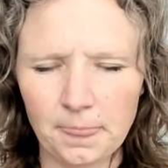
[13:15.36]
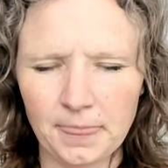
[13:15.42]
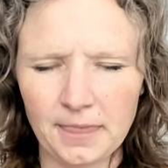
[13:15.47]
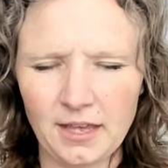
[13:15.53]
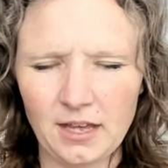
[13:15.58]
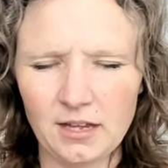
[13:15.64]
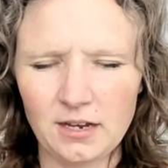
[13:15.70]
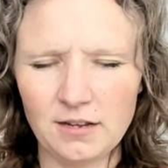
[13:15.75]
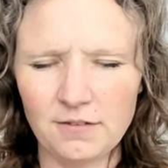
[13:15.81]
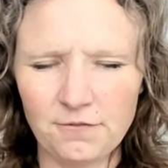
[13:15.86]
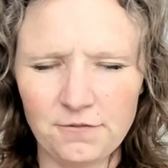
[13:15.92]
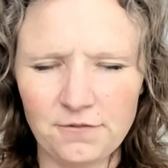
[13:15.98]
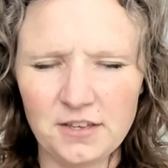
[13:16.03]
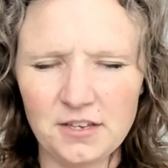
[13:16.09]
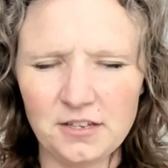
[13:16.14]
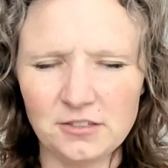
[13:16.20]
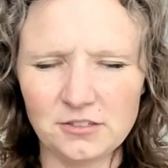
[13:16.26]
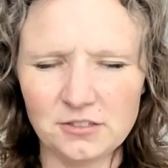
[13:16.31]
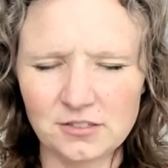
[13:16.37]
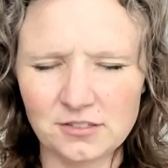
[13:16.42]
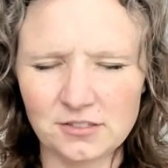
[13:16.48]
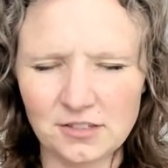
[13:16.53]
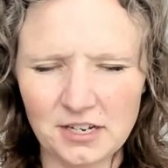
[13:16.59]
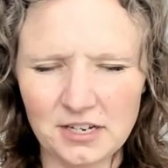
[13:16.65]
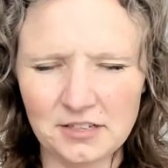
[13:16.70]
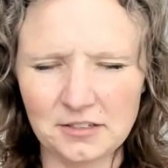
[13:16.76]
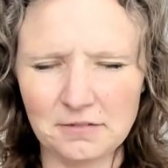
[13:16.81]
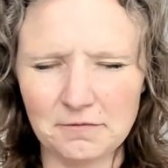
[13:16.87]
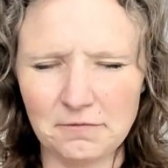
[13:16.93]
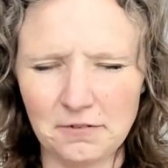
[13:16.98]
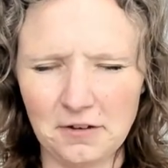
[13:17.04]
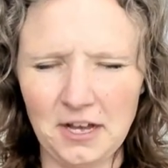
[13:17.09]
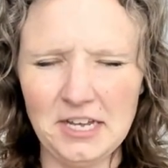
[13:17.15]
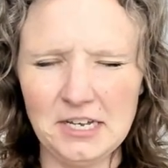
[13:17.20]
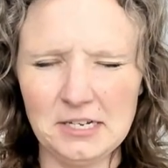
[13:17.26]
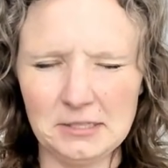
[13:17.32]
And it feels slightly
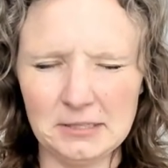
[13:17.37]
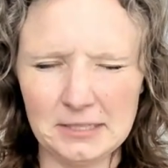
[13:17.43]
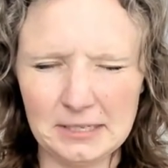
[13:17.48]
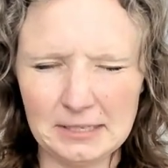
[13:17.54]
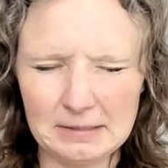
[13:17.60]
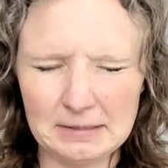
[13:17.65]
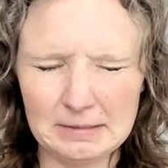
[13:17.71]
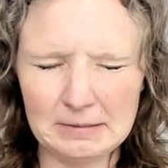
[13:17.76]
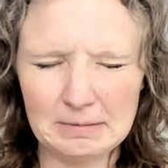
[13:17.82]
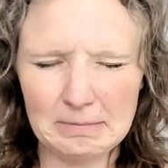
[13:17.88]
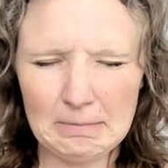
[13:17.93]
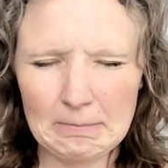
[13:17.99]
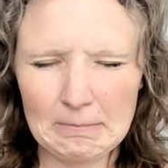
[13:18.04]
violated.